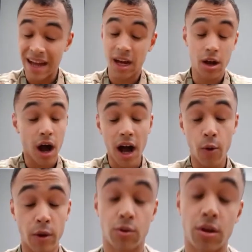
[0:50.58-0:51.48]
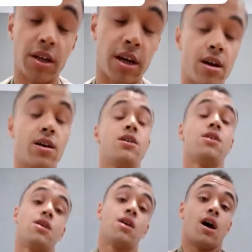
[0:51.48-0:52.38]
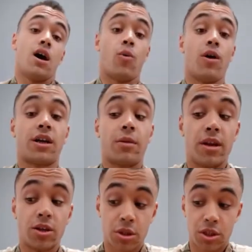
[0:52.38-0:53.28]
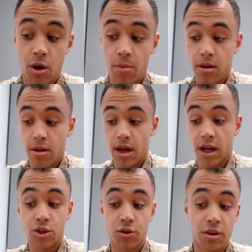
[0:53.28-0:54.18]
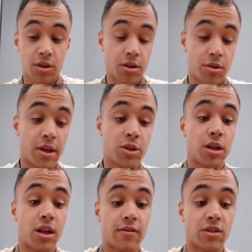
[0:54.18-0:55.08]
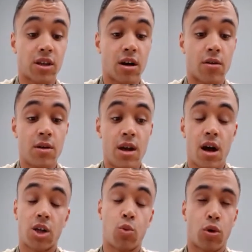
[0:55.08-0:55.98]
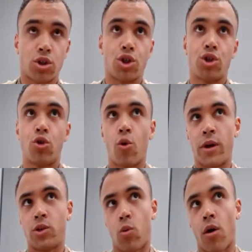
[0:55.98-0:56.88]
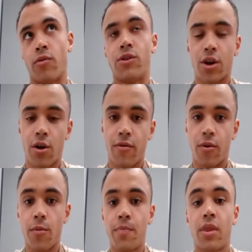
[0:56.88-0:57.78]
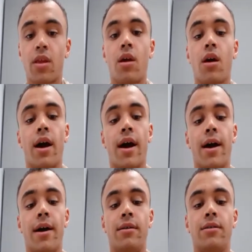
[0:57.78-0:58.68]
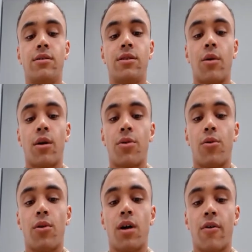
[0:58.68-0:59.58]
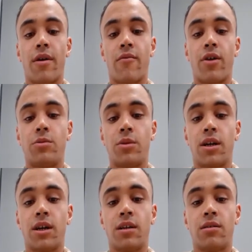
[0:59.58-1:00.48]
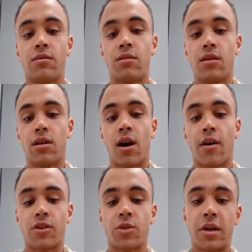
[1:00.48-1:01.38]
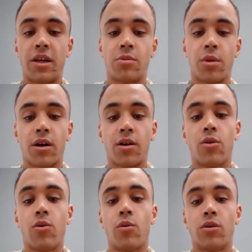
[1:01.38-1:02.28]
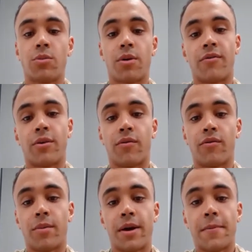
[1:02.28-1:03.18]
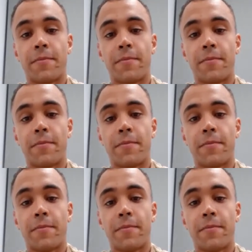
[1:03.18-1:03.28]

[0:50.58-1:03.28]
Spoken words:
I always wanted a working military job. I enjoy the military lifestyle. I just wasn't sure which one to go for. So I thought RAF Regiment gunner, after speaking to my uncle, was the perfect one for me.